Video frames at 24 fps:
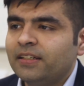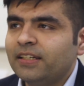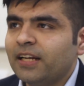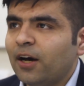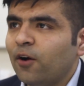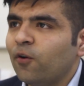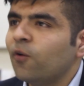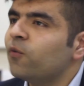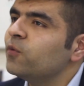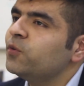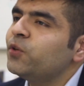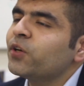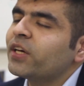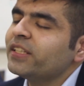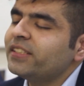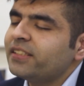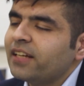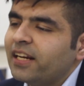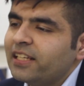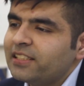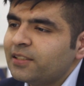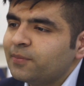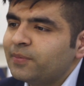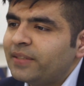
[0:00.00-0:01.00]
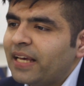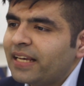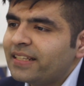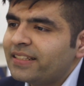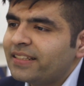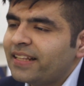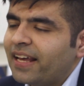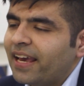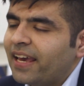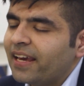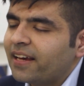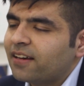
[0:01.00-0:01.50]
Now you can study
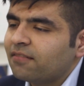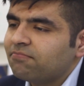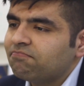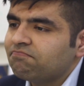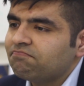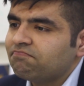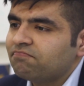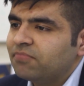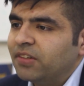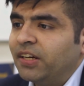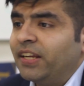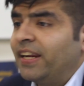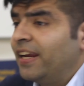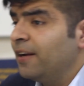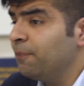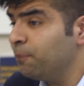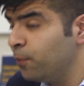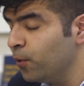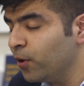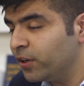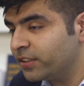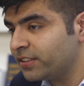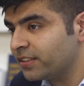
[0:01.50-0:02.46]
subjects like great